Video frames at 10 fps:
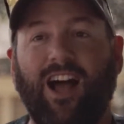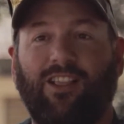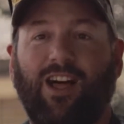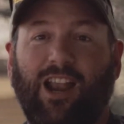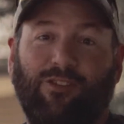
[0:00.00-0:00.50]

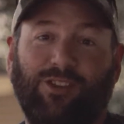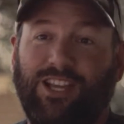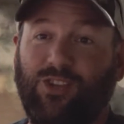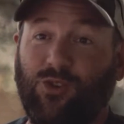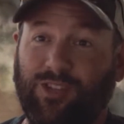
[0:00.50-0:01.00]
a lot of us
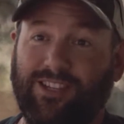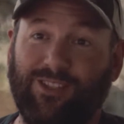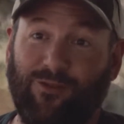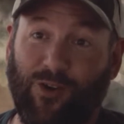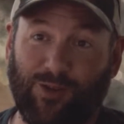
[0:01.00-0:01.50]
that do this
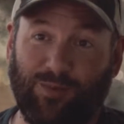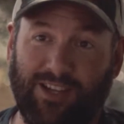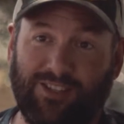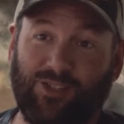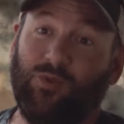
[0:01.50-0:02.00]
in the first
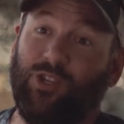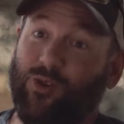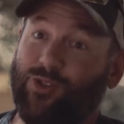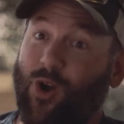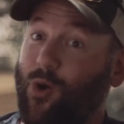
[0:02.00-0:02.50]
place, because we
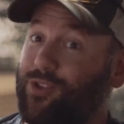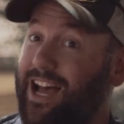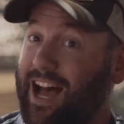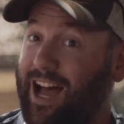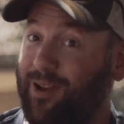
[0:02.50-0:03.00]
use our own
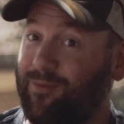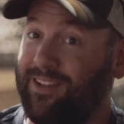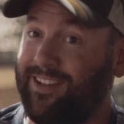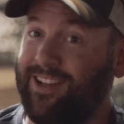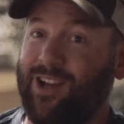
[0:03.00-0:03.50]
time
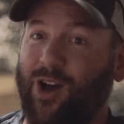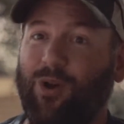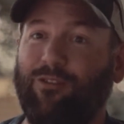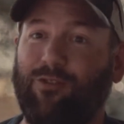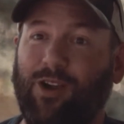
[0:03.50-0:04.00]

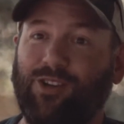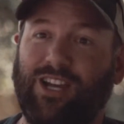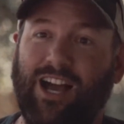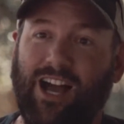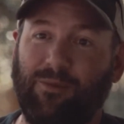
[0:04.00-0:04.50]
away from our
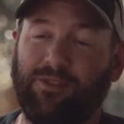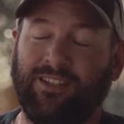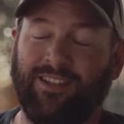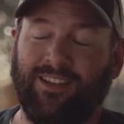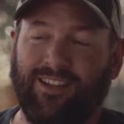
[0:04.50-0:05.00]
jobs
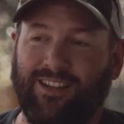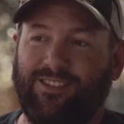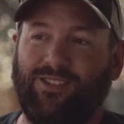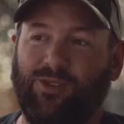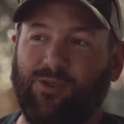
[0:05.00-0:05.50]

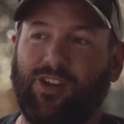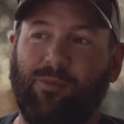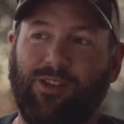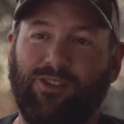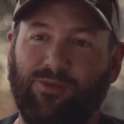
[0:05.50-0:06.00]
to
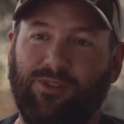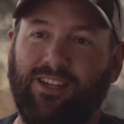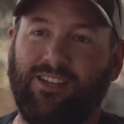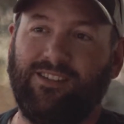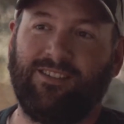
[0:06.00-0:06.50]
come and do
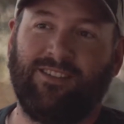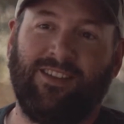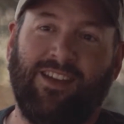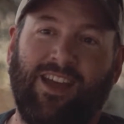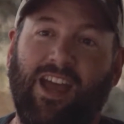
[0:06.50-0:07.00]
this.
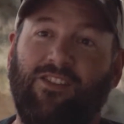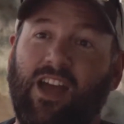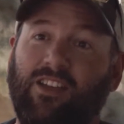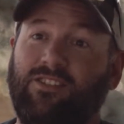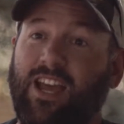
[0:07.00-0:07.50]
And
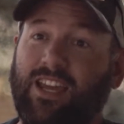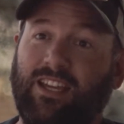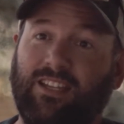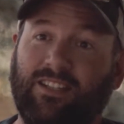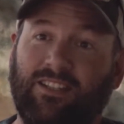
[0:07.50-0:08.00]
then
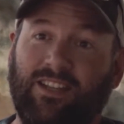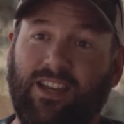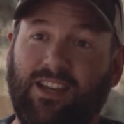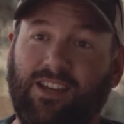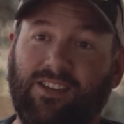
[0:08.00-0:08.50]
second
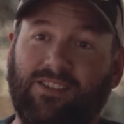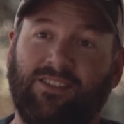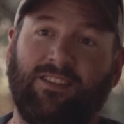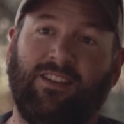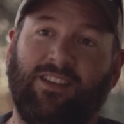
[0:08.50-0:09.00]

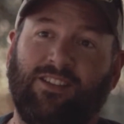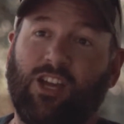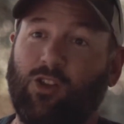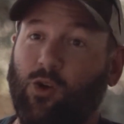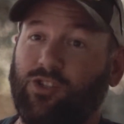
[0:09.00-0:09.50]
is to
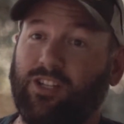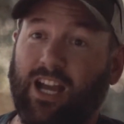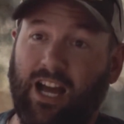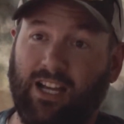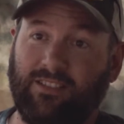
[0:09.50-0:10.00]
get closer to
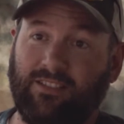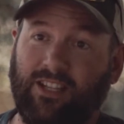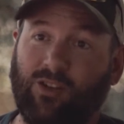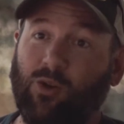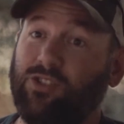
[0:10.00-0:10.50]
God,
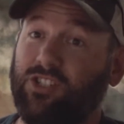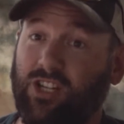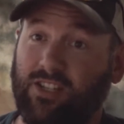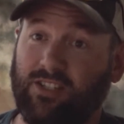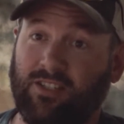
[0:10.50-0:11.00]
get closer to
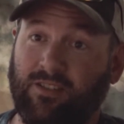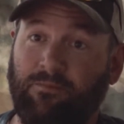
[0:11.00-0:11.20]
Jesus.